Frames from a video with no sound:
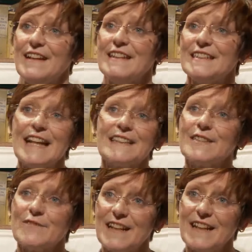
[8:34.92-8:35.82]

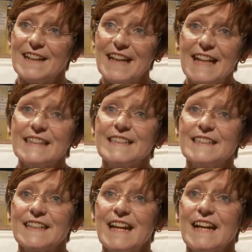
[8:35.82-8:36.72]
intensively, I
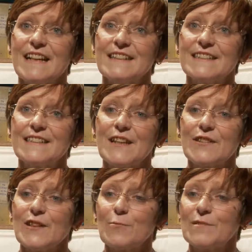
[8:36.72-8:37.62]
guess. And so
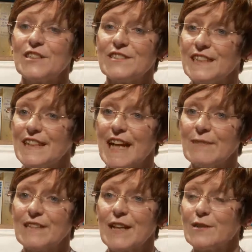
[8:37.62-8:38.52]
the opportunity
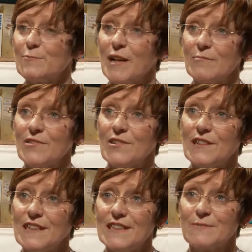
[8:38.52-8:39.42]
came to go to Bible
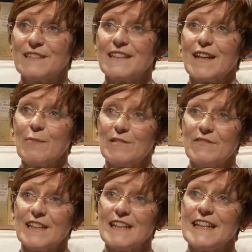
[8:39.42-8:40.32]
college with a couple
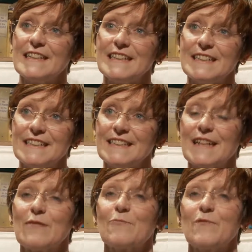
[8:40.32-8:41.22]
of other ladies,
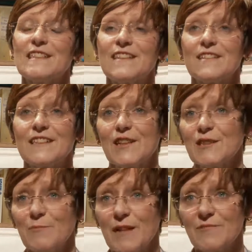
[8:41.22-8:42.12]
and we started going
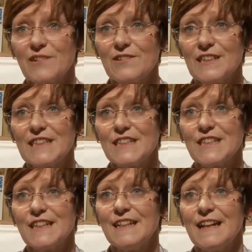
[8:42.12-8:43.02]
to Bible
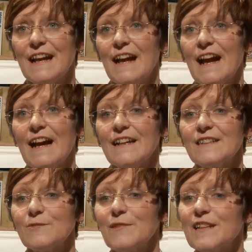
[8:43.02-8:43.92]
college.
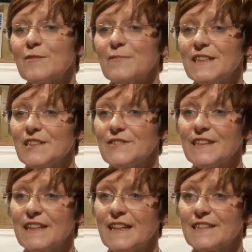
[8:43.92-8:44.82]
And when I'd been
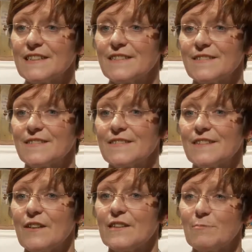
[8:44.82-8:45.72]
doing that,
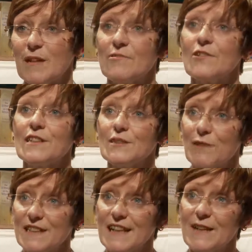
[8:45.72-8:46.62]
going to Bible college
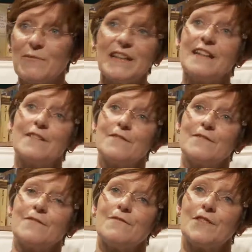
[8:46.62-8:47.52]
one day a week
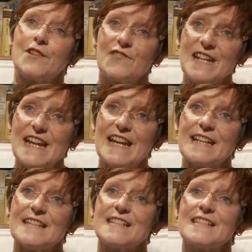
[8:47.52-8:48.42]
for 3
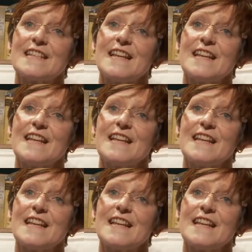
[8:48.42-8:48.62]
years,